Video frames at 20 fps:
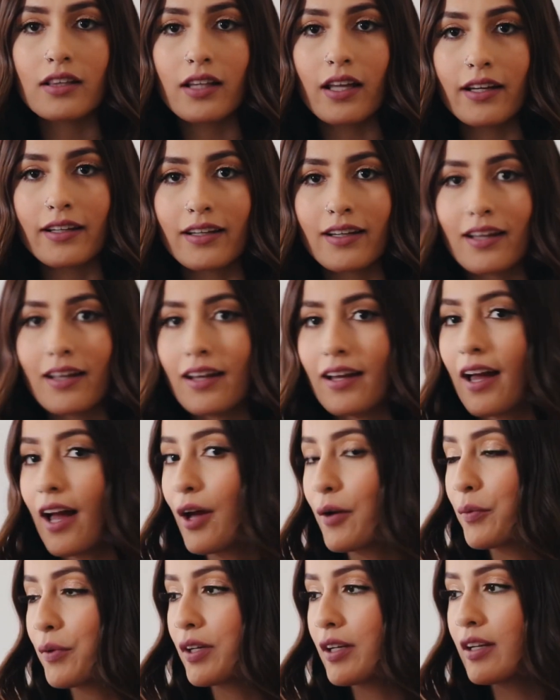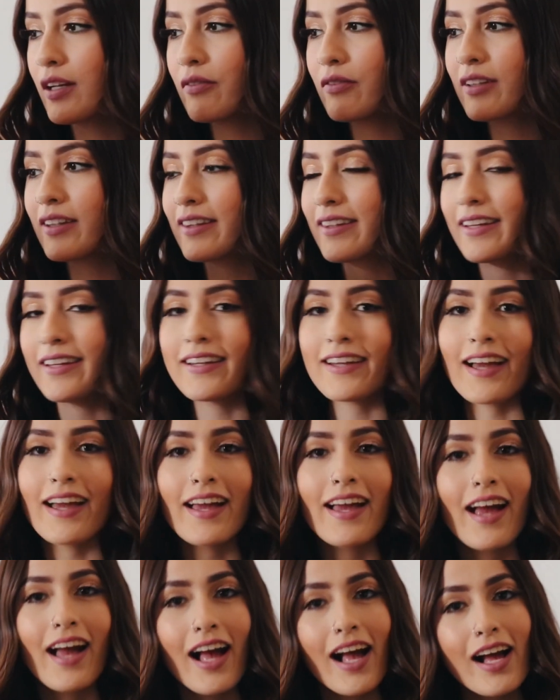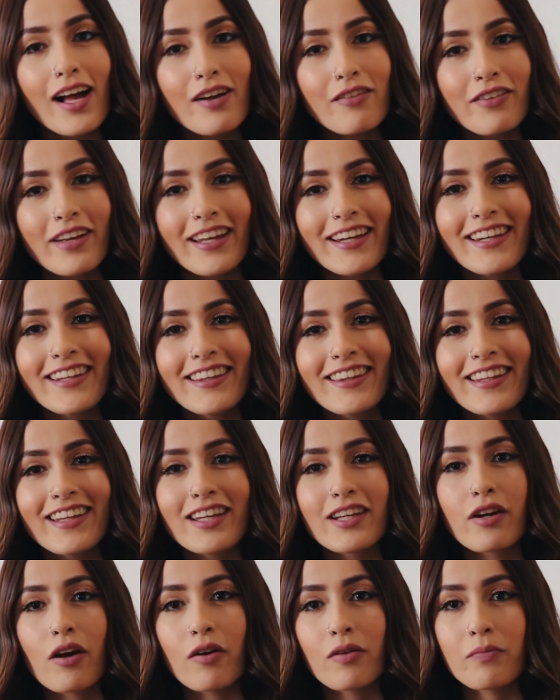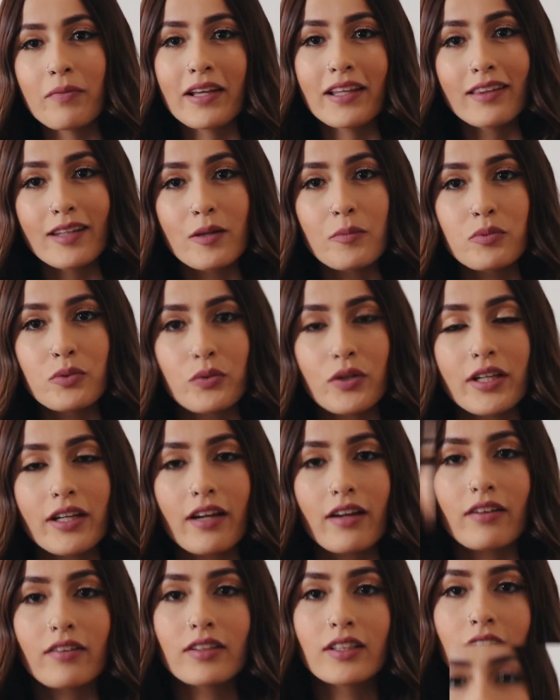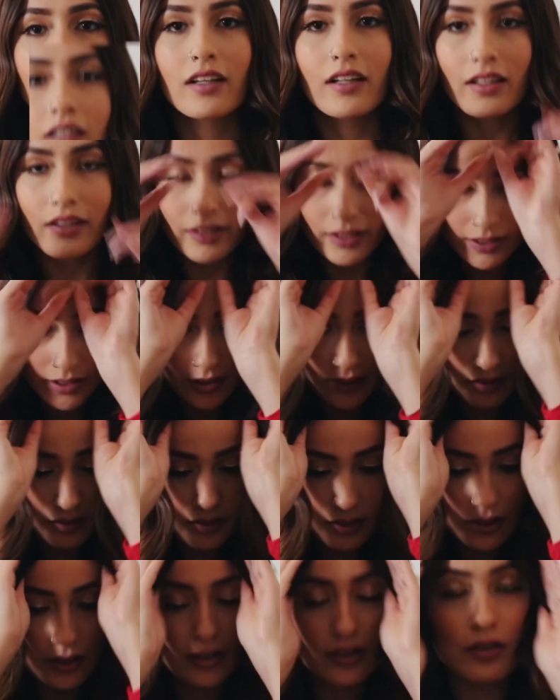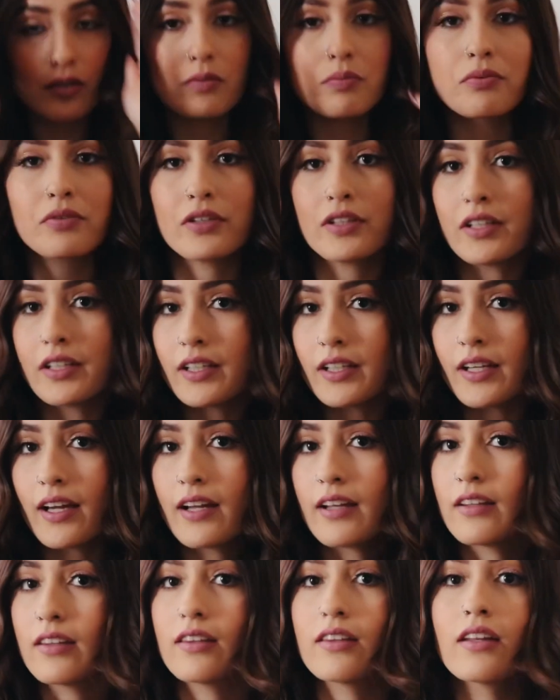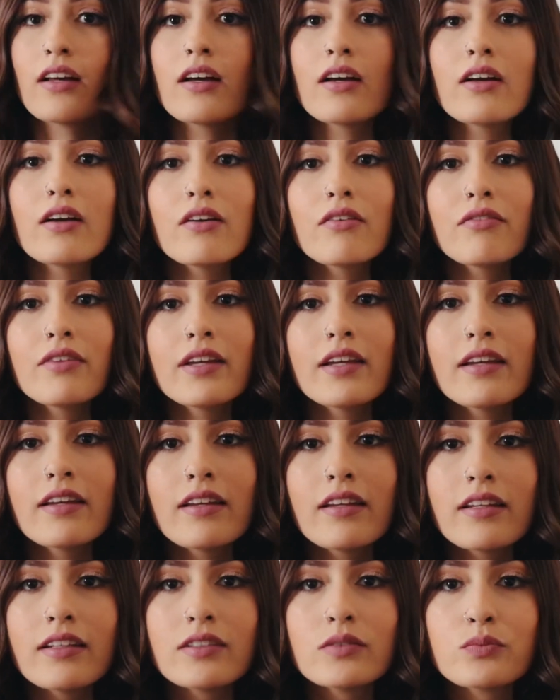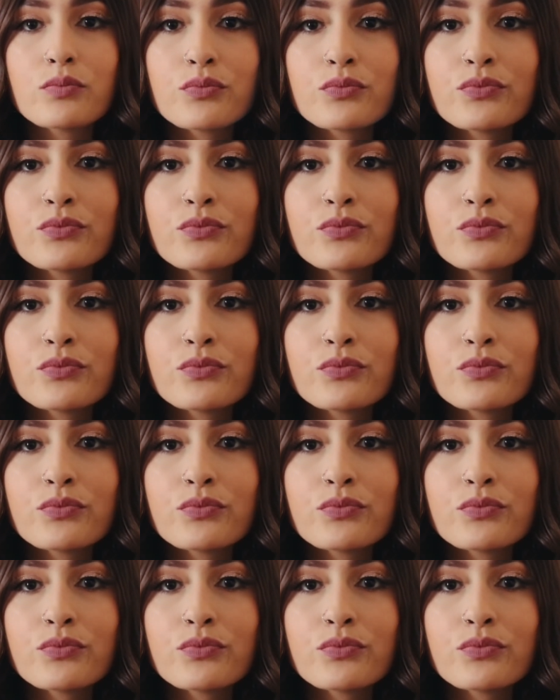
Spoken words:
Like, I wouldn't even think I have anything on my lips right now. This looks so pretty. I love it.